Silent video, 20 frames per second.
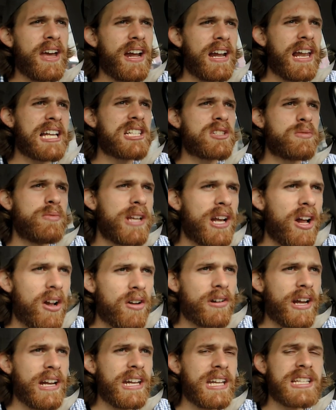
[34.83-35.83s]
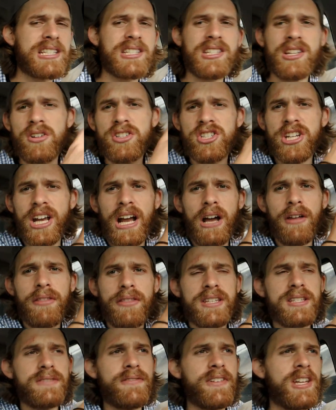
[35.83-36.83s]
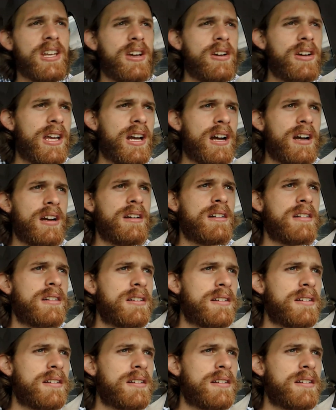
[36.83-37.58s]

there last week already, so check out this video here.